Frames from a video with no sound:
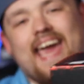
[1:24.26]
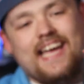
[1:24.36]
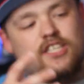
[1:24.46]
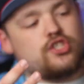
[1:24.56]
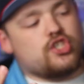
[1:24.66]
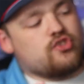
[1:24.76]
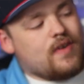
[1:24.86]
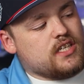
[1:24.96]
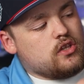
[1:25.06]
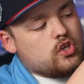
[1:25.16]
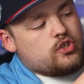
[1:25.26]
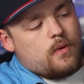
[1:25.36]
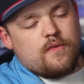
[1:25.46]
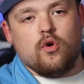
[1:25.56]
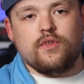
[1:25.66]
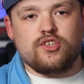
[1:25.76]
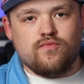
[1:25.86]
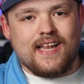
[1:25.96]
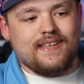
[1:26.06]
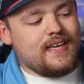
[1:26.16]
aged distressed look to it with all this
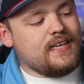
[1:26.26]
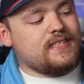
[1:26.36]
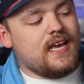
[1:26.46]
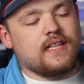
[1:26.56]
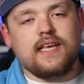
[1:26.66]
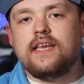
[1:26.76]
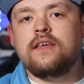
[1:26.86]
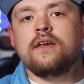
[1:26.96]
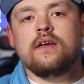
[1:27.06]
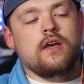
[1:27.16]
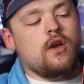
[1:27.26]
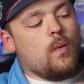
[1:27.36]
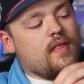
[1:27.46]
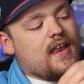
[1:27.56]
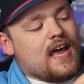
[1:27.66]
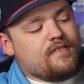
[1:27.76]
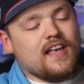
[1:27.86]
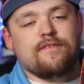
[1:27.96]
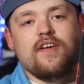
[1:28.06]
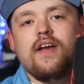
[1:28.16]
red detailing. We then have
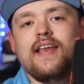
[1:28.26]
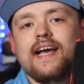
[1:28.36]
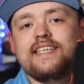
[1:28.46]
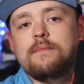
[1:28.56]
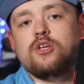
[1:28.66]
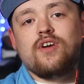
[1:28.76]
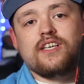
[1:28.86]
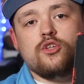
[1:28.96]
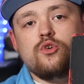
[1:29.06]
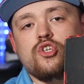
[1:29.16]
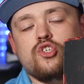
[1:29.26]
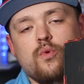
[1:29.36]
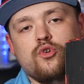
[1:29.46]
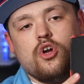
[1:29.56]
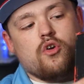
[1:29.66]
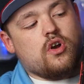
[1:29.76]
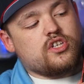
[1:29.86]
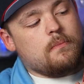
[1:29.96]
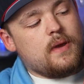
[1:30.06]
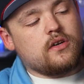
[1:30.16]
that very nice semi-translucent swoosh
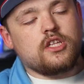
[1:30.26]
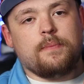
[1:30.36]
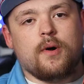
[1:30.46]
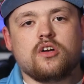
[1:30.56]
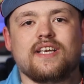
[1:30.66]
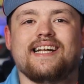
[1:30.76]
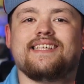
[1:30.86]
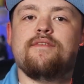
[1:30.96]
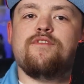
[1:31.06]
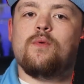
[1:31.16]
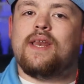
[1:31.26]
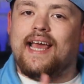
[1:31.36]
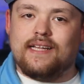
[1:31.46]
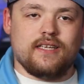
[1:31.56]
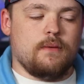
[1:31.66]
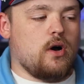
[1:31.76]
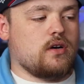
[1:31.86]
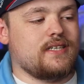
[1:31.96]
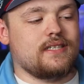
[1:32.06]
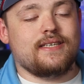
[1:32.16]
across the middle of the box, actually viewing into the
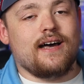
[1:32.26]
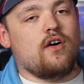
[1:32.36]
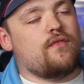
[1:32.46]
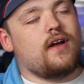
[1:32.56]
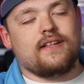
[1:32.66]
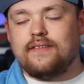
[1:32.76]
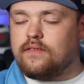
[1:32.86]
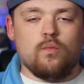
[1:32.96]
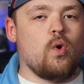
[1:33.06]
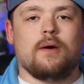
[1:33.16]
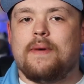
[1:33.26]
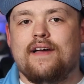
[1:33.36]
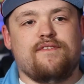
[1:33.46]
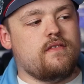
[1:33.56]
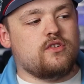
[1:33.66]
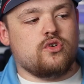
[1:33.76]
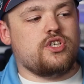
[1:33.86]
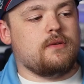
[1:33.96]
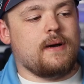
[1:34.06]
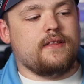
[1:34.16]
box itself. One of my favourite
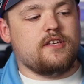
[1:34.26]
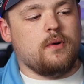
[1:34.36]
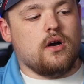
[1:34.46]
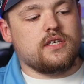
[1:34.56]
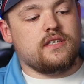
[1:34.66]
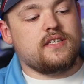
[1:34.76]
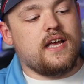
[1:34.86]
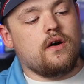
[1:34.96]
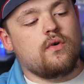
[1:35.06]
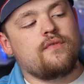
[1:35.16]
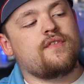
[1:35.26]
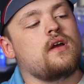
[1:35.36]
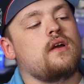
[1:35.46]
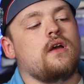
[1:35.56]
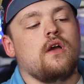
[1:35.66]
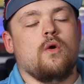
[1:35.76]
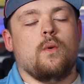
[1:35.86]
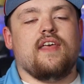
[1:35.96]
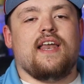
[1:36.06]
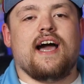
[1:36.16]
touches about this box itself.
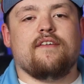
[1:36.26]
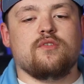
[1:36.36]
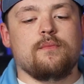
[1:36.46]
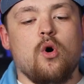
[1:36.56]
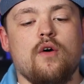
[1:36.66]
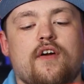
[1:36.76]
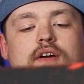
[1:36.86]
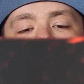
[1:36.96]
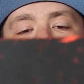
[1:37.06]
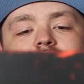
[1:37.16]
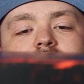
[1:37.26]
We then have some more very nice